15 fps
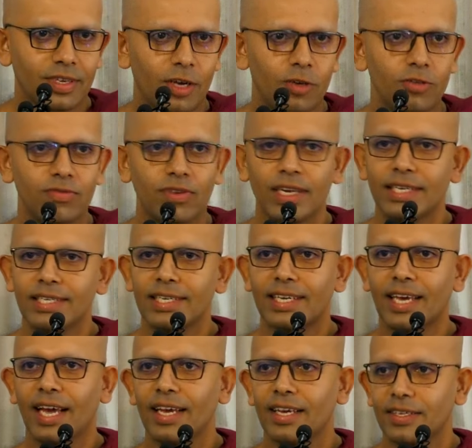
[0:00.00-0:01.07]
How to fight
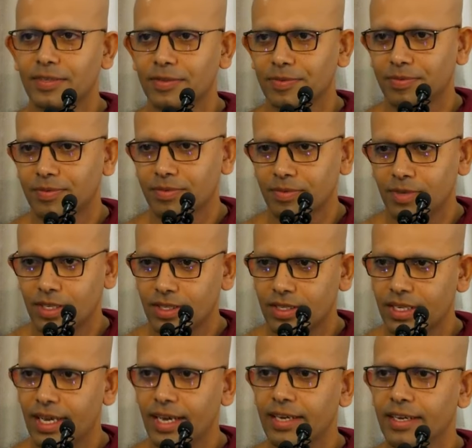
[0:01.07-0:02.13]
decay, because
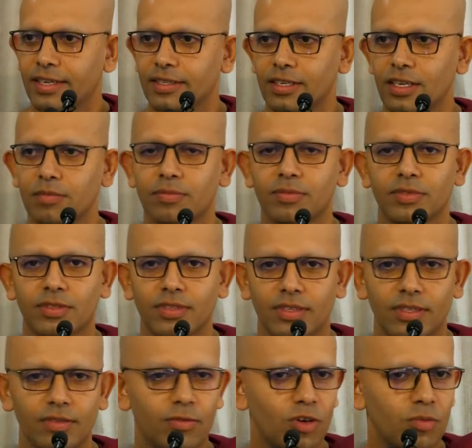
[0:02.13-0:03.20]
decay can come
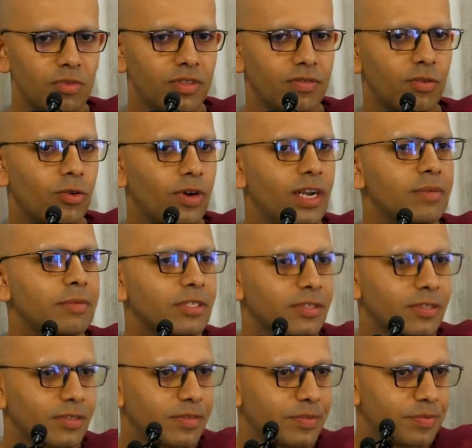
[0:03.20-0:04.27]
in the form of the four
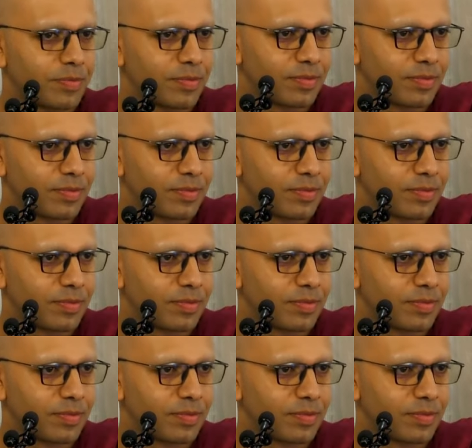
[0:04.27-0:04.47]
elements.